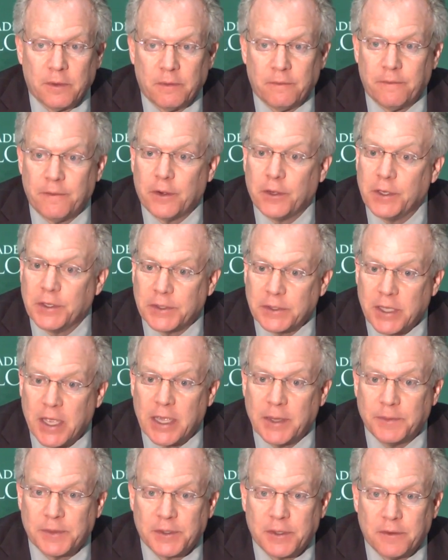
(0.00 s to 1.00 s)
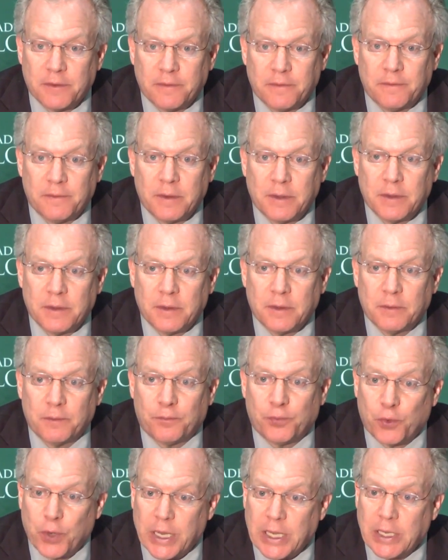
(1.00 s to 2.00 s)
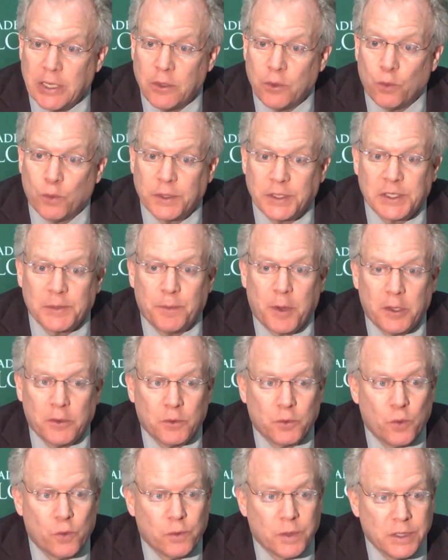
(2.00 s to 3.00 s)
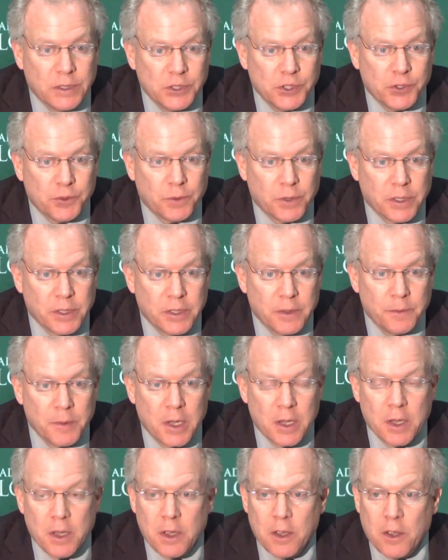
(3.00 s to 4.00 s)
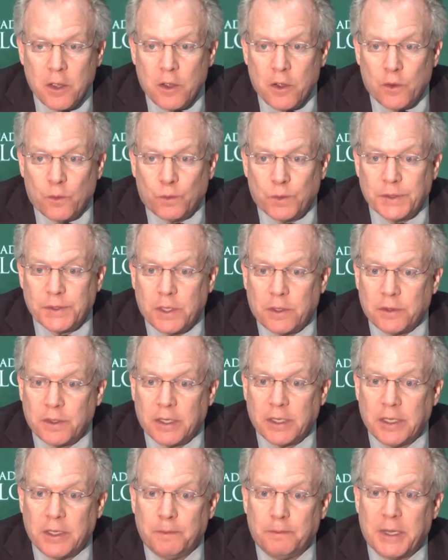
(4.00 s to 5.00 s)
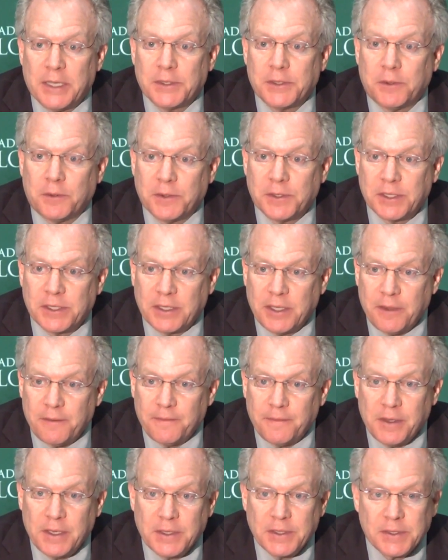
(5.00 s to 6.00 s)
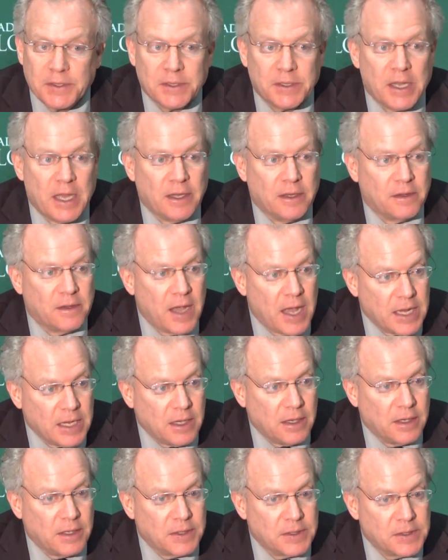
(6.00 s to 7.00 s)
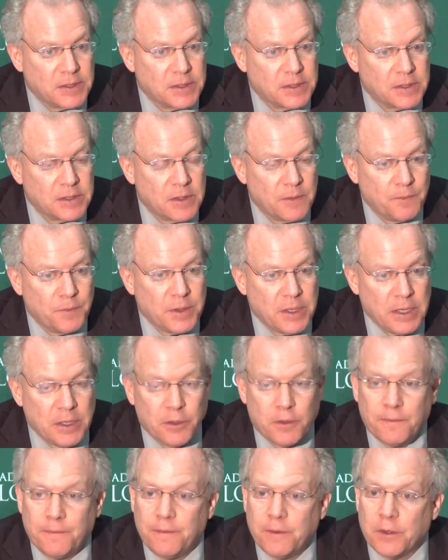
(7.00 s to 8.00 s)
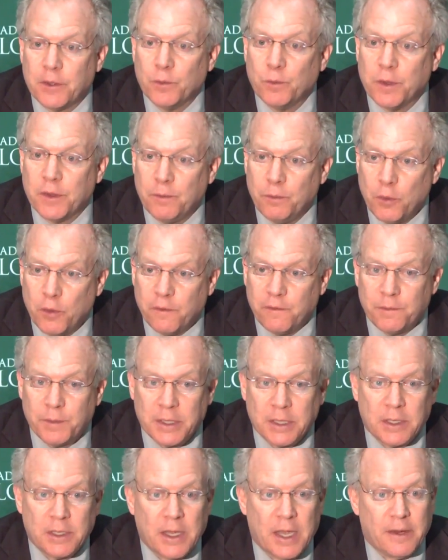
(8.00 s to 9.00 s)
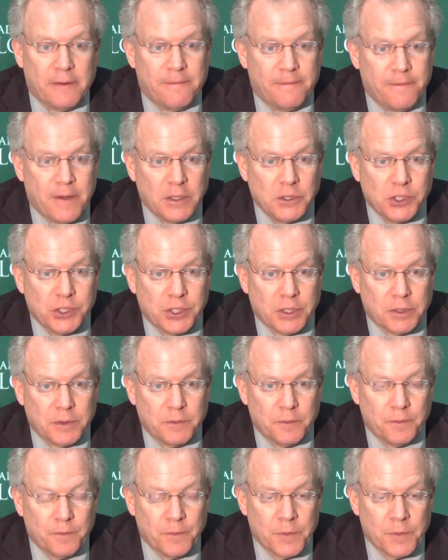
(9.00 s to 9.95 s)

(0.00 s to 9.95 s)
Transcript: various types of brain or spinal cord injury, resulting in muscle stiffness and tightness, interfering with movement and function.